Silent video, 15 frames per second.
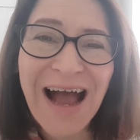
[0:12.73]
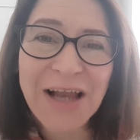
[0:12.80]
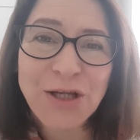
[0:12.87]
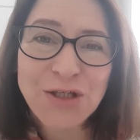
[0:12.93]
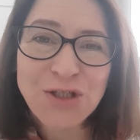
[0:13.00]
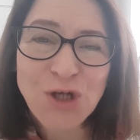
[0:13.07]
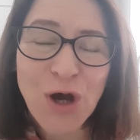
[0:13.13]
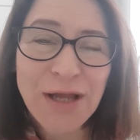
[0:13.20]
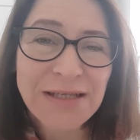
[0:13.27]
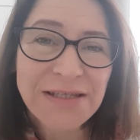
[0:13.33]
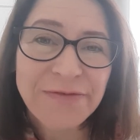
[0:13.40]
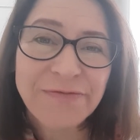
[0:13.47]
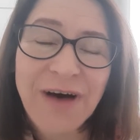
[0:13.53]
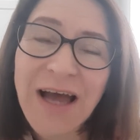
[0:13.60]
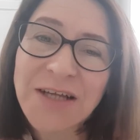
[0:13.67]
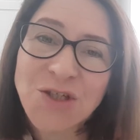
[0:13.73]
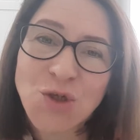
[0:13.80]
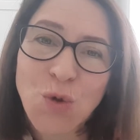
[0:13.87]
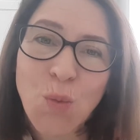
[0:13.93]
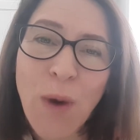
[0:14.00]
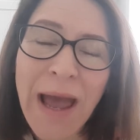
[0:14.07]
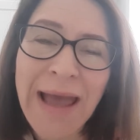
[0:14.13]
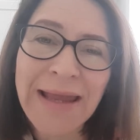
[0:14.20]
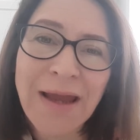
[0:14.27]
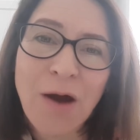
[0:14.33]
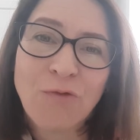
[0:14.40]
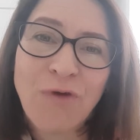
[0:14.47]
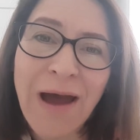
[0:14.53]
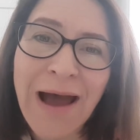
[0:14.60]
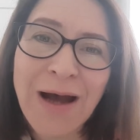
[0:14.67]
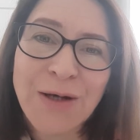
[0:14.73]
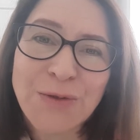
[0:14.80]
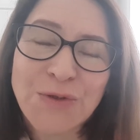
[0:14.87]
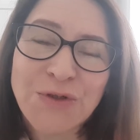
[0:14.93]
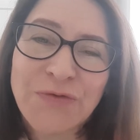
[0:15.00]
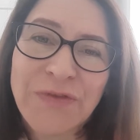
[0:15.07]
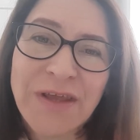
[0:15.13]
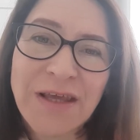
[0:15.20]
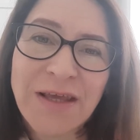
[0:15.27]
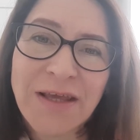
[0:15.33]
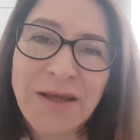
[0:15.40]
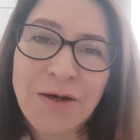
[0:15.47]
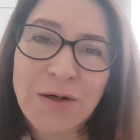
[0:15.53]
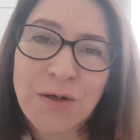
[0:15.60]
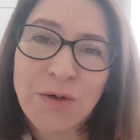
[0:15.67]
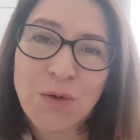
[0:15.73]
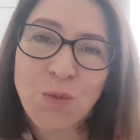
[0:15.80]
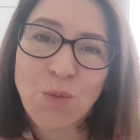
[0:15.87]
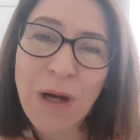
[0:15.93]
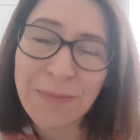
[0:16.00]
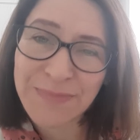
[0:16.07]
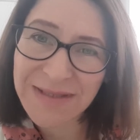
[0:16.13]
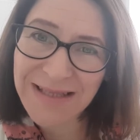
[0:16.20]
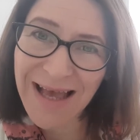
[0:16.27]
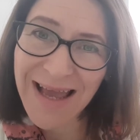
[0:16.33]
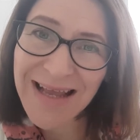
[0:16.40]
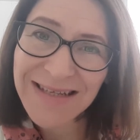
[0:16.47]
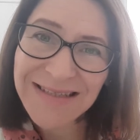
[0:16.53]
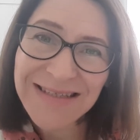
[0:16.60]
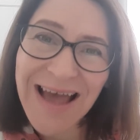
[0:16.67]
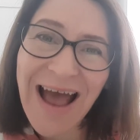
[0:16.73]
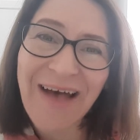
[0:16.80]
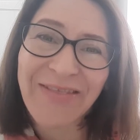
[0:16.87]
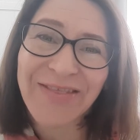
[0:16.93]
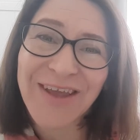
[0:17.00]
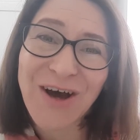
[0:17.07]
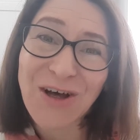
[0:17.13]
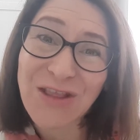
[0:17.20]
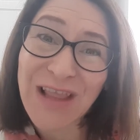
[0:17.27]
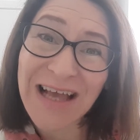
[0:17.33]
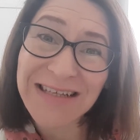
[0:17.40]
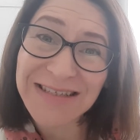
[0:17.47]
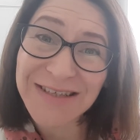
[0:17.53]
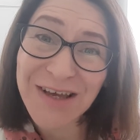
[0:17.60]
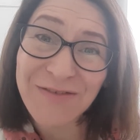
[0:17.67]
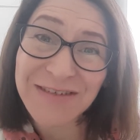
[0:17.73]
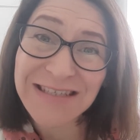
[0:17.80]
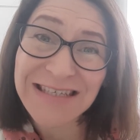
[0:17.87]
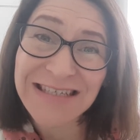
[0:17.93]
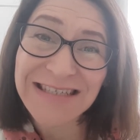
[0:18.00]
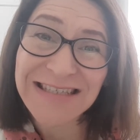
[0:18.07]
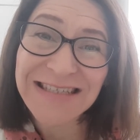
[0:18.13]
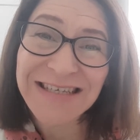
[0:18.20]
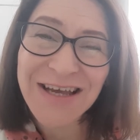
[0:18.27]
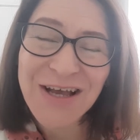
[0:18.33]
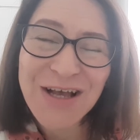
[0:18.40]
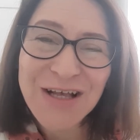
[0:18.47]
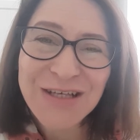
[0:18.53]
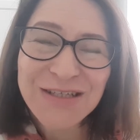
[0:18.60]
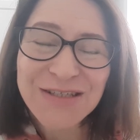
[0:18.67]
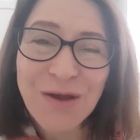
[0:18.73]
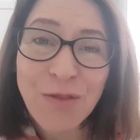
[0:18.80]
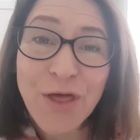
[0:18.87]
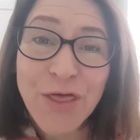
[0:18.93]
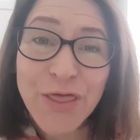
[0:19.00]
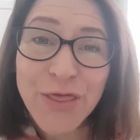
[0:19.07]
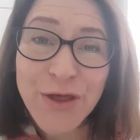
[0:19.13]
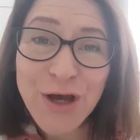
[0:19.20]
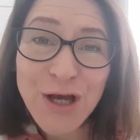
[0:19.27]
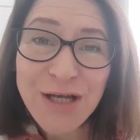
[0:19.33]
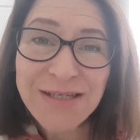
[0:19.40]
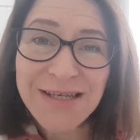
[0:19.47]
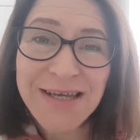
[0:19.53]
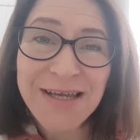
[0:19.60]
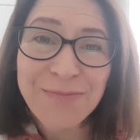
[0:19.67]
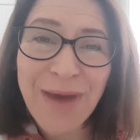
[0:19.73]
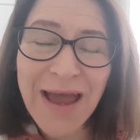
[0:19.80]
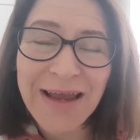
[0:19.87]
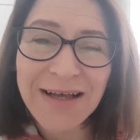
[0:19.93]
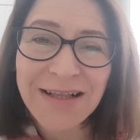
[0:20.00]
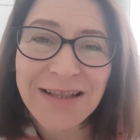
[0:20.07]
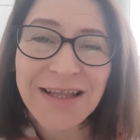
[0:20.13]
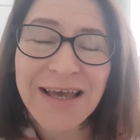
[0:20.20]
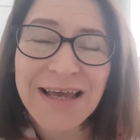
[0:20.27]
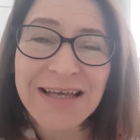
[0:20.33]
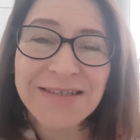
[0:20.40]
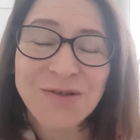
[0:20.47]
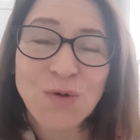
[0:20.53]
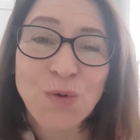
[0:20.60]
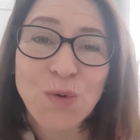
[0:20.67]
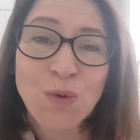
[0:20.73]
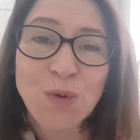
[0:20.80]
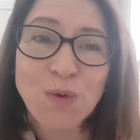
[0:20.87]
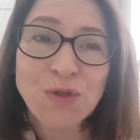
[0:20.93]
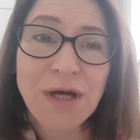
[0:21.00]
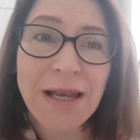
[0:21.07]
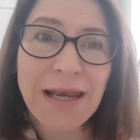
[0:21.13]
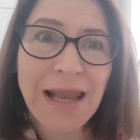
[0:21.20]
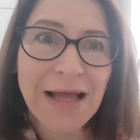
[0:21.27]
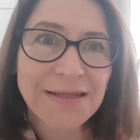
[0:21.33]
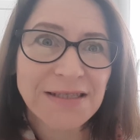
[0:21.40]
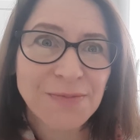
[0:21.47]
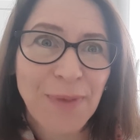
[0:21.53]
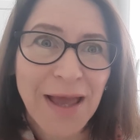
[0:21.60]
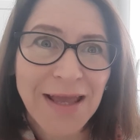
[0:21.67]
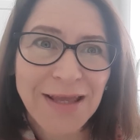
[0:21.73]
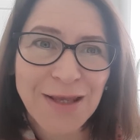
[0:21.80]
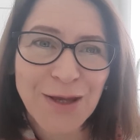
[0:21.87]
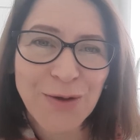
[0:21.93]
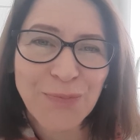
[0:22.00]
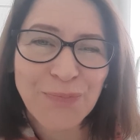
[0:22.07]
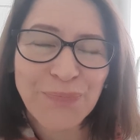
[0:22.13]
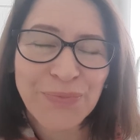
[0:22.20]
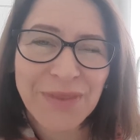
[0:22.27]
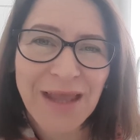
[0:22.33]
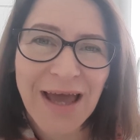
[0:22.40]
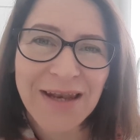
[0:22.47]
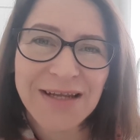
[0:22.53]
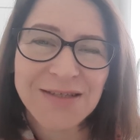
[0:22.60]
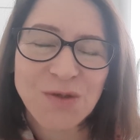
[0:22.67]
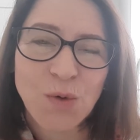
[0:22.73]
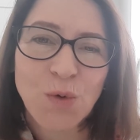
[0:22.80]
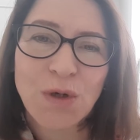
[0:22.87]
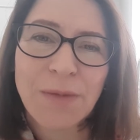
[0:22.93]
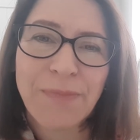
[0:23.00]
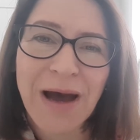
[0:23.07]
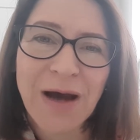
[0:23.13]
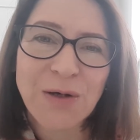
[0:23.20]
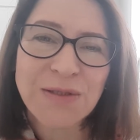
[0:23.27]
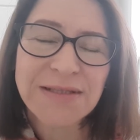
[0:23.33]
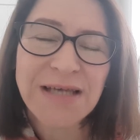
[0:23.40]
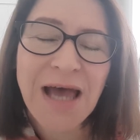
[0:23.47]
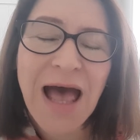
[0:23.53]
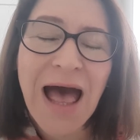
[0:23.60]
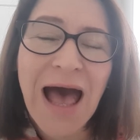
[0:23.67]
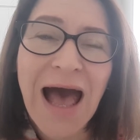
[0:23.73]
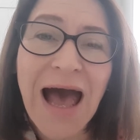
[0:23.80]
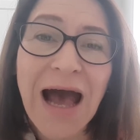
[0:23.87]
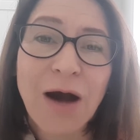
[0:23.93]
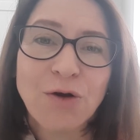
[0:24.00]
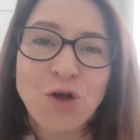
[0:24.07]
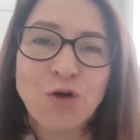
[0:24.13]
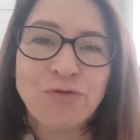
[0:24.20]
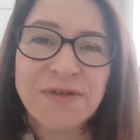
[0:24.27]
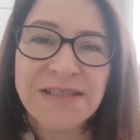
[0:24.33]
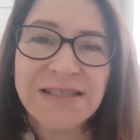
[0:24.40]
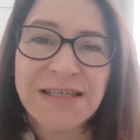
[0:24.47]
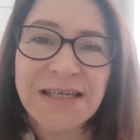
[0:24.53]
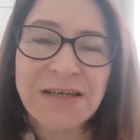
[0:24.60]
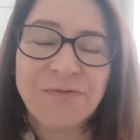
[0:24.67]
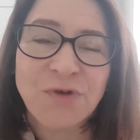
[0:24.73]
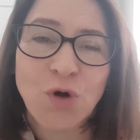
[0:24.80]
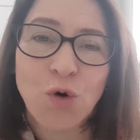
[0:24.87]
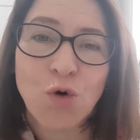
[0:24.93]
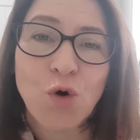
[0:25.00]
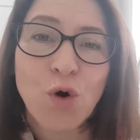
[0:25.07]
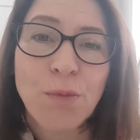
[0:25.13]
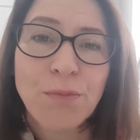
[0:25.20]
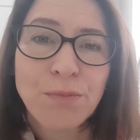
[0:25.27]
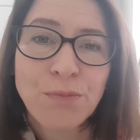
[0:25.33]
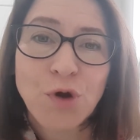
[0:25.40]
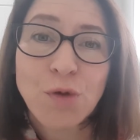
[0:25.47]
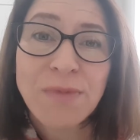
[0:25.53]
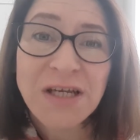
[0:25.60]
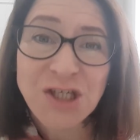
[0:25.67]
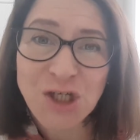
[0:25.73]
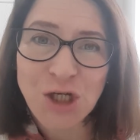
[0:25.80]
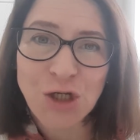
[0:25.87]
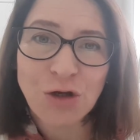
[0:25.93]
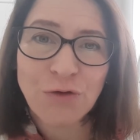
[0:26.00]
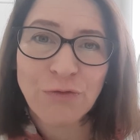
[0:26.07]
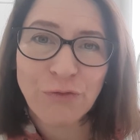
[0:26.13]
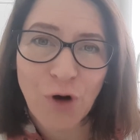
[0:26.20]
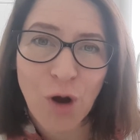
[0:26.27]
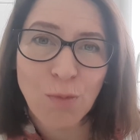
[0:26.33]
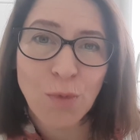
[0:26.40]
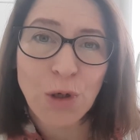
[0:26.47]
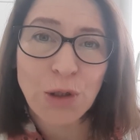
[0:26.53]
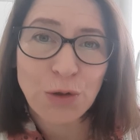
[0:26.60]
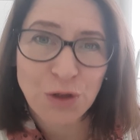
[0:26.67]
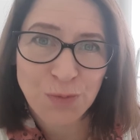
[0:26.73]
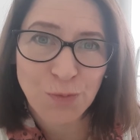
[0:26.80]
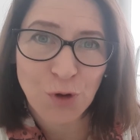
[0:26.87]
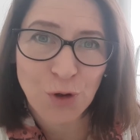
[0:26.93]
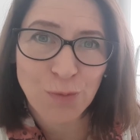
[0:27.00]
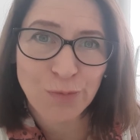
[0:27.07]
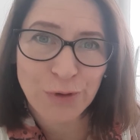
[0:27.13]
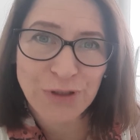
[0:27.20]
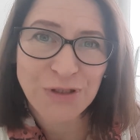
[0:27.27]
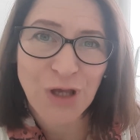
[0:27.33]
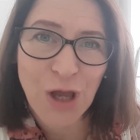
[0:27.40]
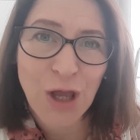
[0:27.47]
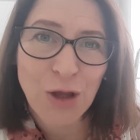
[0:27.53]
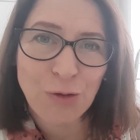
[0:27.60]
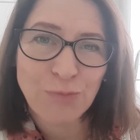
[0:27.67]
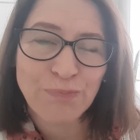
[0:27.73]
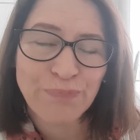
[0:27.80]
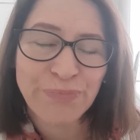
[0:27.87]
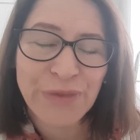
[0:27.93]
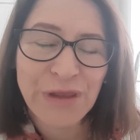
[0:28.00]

and you're starting to find your way around the website and the online services. So the third email is called Let's Pay You and it's all about how you receive your commission from Usborne Books at Home.